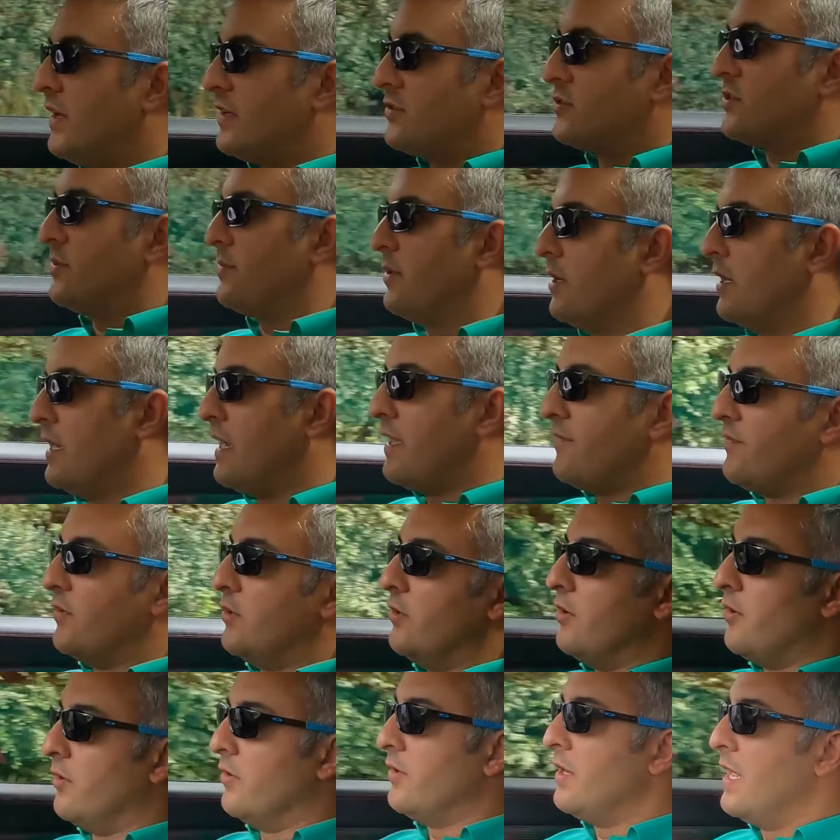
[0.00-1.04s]
flagship
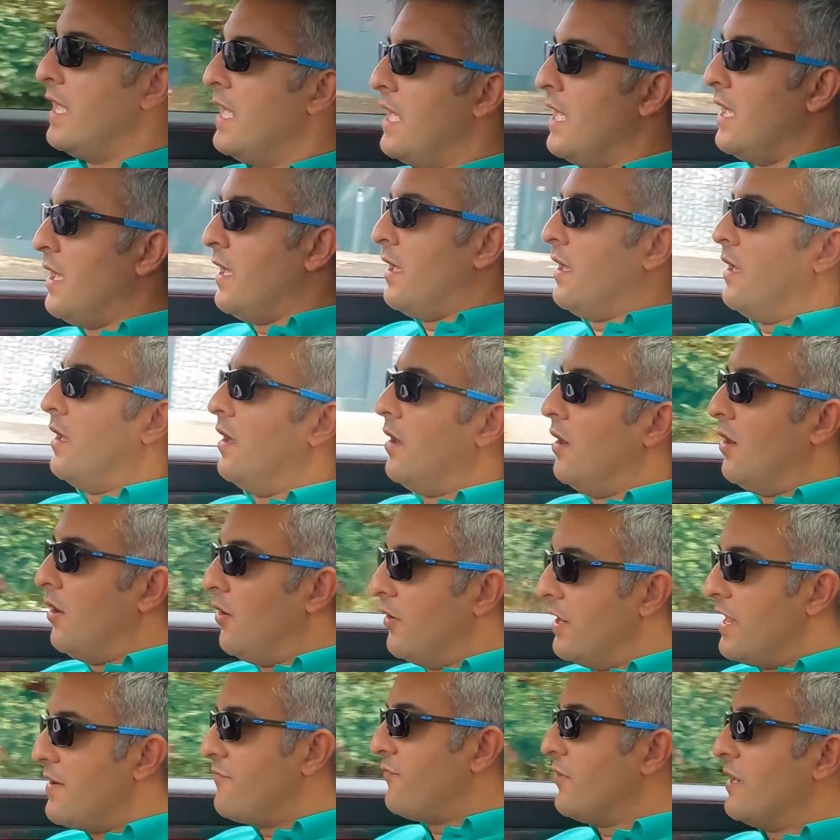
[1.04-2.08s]
911
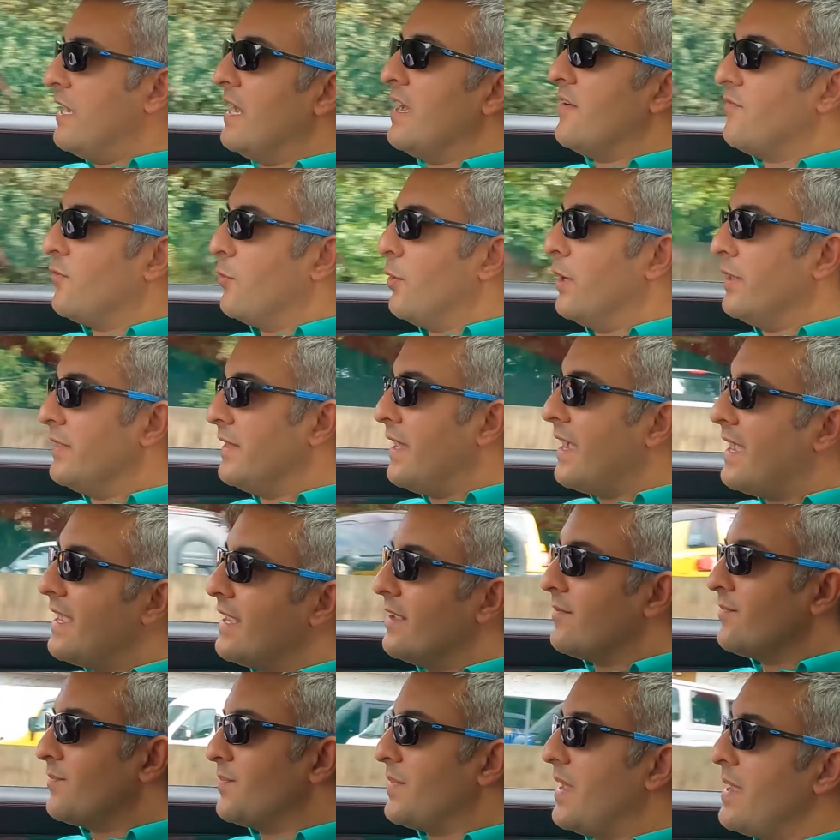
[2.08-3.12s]
on every level, and
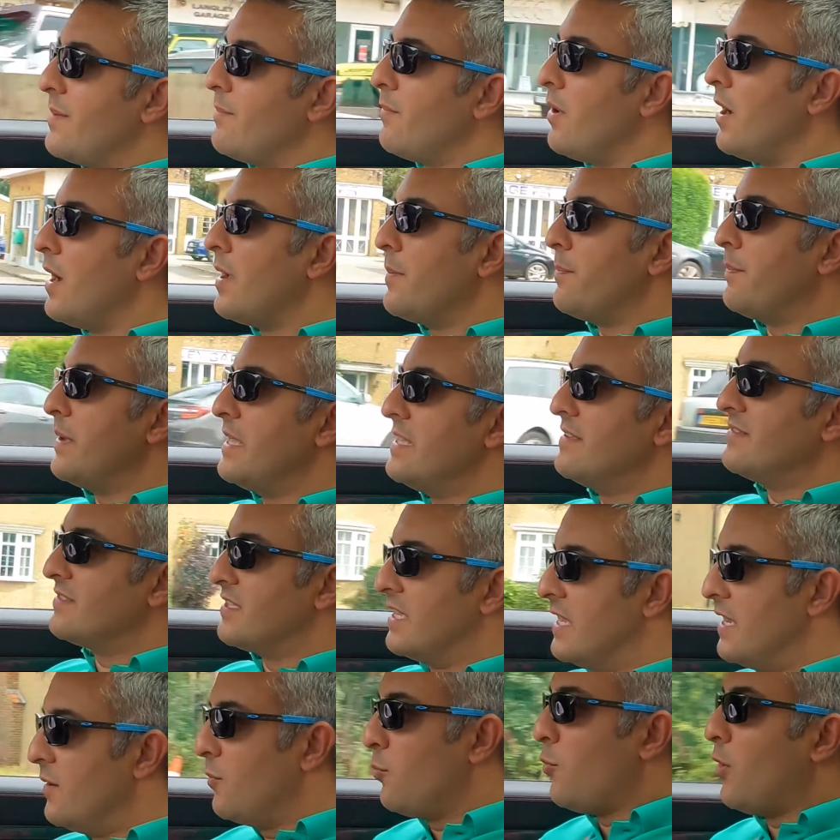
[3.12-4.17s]
they might beat
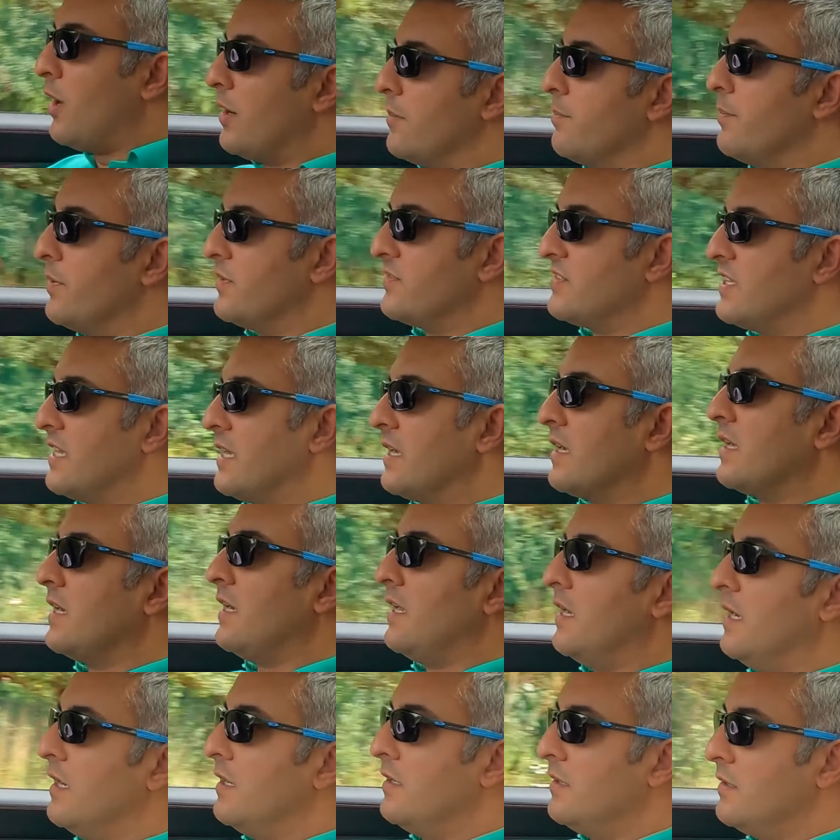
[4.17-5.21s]
it in one
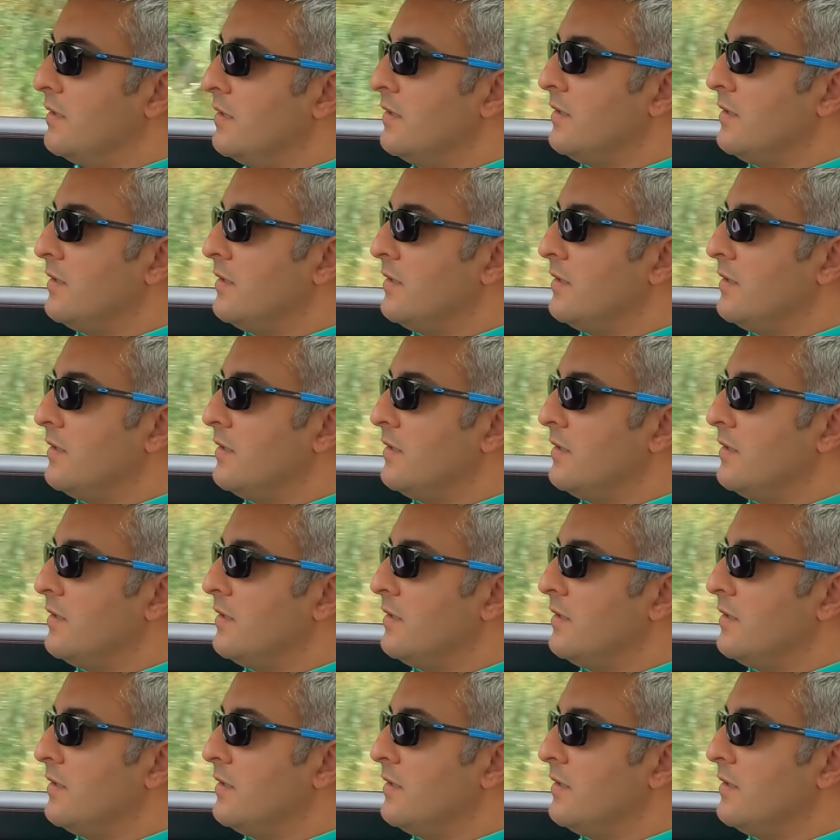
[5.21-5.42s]
particular